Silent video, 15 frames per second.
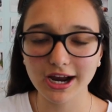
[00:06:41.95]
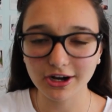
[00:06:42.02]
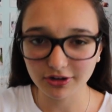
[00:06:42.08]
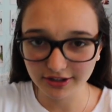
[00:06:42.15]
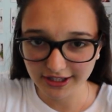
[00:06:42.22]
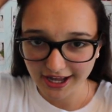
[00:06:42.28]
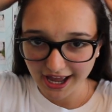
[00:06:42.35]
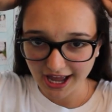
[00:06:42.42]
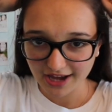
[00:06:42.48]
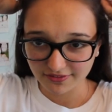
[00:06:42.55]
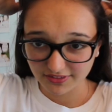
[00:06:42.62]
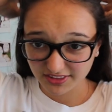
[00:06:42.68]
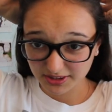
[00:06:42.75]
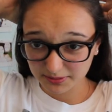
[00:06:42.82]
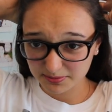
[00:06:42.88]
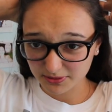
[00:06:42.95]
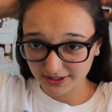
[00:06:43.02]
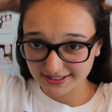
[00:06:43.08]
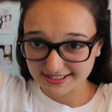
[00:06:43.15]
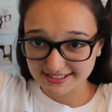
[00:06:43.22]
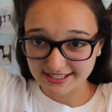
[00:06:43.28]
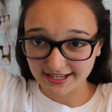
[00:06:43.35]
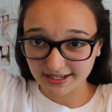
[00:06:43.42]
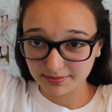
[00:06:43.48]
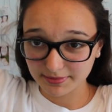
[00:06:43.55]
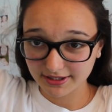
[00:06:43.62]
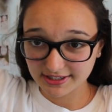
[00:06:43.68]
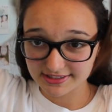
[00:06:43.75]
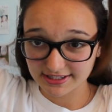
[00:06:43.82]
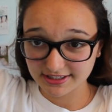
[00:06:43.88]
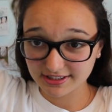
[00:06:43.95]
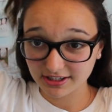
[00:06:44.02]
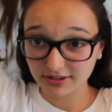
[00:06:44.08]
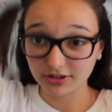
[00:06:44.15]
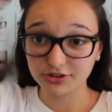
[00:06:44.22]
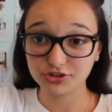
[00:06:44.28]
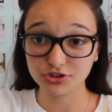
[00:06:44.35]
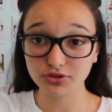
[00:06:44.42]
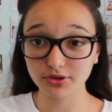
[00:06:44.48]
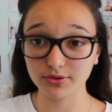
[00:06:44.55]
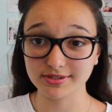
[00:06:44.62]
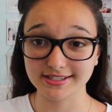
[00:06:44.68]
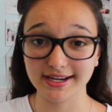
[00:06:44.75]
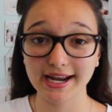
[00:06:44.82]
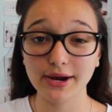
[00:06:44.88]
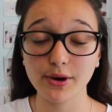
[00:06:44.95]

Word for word: I already have the braids set in because I did not undo those yet.